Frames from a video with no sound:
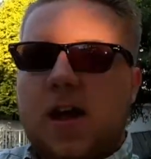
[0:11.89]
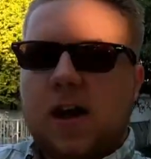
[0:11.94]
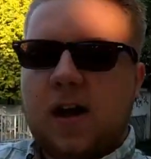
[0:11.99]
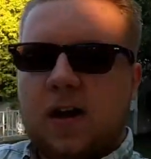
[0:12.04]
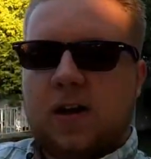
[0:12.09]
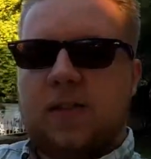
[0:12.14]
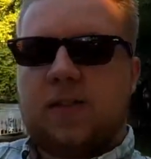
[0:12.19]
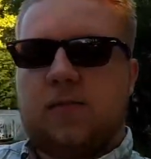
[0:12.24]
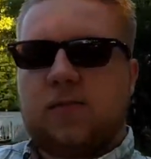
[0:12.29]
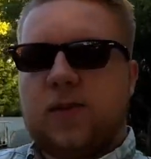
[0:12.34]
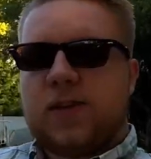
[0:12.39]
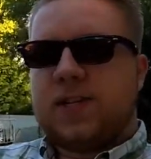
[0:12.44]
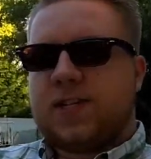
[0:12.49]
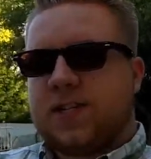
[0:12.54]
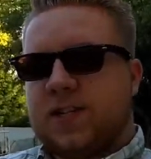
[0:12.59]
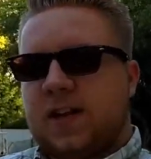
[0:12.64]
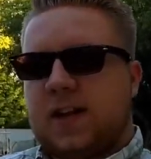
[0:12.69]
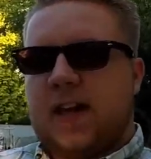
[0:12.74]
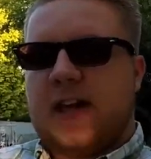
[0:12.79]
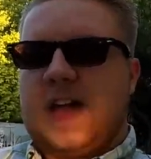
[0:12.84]
The
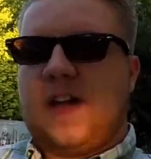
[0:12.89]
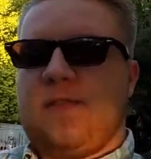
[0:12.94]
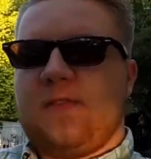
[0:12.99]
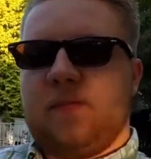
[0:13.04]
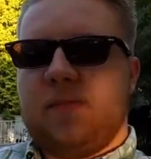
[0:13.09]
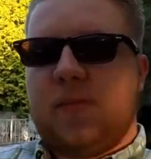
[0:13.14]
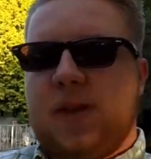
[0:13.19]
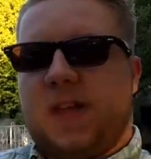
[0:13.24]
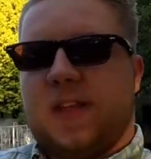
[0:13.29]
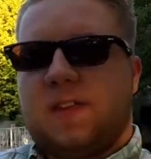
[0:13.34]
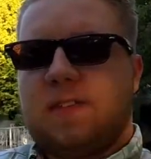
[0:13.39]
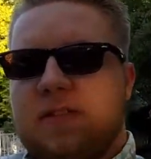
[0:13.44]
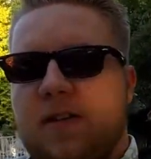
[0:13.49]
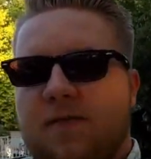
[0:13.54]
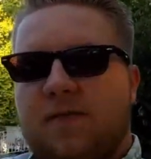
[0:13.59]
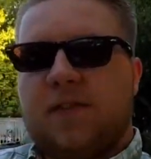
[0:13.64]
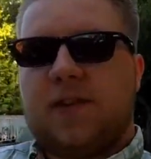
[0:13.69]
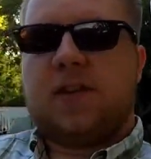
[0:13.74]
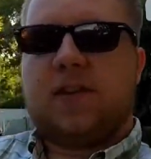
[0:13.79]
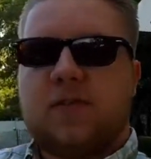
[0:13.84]
reason I haven't made
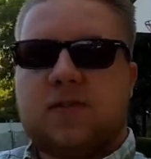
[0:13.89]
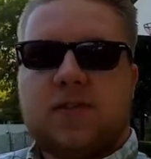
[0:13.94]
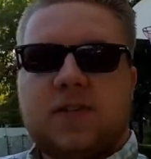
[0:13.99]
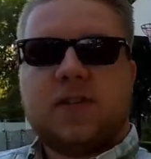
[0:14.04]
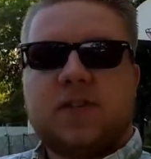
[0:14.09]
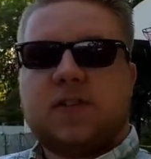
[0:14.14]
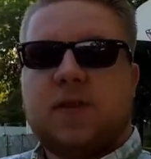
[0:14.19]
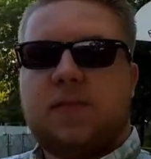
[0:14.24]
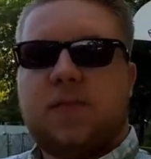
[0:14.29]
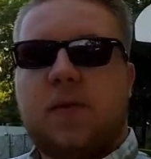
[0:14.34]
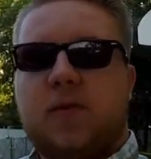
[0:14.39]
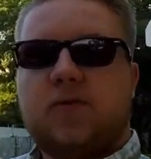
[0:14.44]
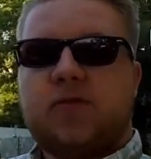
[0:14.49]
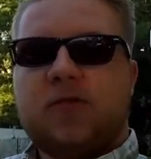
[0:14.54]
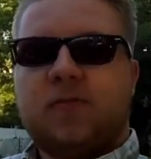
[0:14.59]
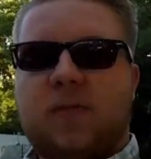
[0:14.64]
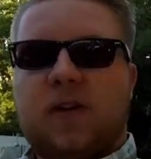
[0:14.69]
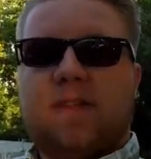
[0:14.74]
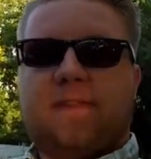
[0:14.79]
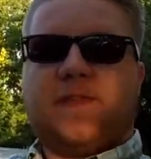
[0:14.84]
a video since I
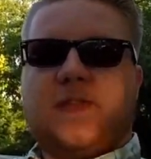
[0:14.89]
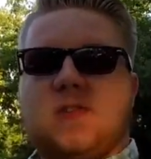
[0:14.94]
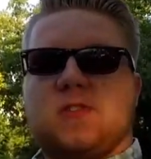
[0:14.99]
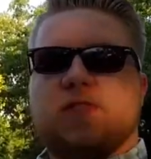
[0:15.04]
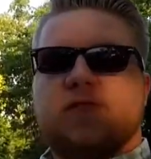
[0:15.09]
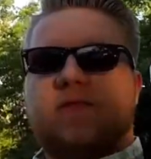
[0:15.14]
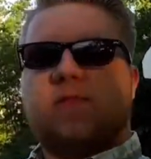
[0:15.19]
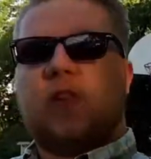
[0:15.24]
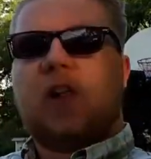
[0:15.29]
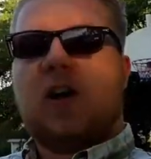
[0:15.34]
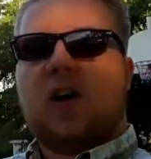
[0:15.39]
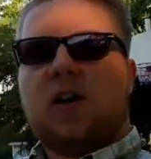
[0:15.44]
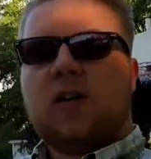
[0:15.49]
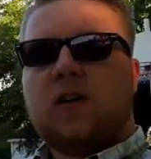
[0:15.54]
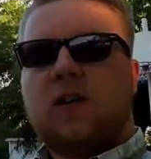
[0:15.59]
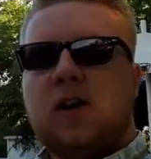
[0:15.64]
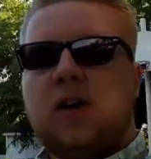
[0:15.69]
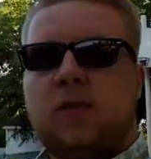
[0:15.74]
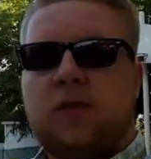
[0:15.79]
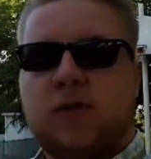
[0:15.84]
posted my first
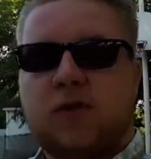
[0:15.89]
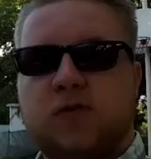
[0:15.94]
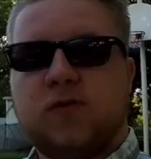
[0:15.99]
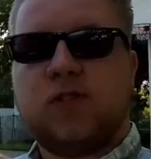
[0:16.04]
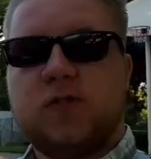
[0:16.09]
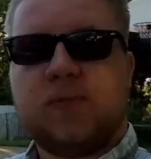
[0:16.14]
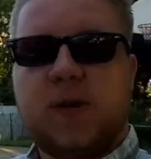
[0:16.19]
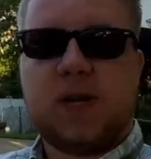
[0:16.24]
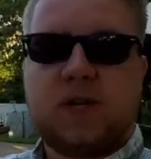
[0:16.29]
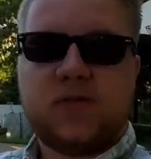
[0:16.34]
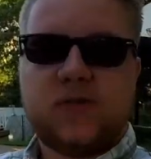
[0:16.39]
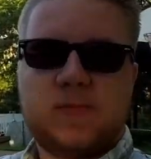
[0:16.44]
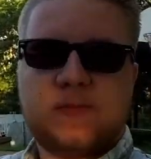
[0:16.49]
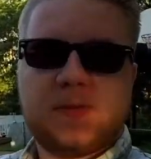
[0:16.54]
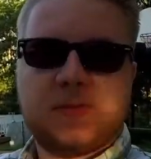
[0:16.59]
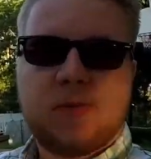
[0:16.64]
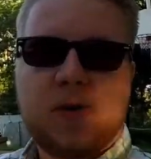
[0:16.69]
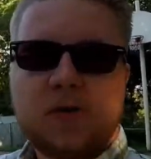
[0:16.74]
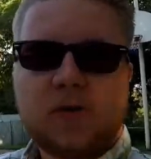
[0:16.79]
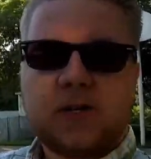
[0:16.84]
vlog, which was my trip
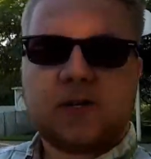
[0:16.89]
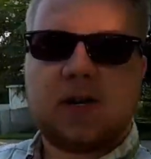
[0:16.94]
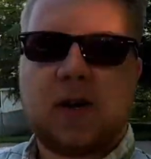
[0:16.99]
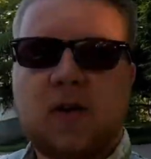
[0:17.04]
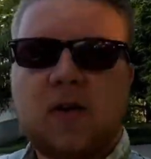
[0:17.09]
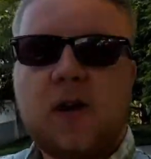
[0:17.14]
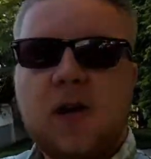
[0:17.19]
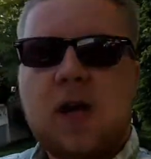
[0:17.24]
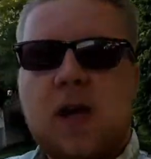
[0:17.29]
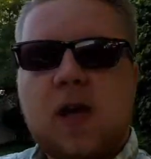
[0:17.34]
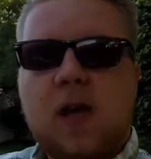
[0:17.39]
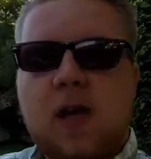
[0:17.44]
to Pocono,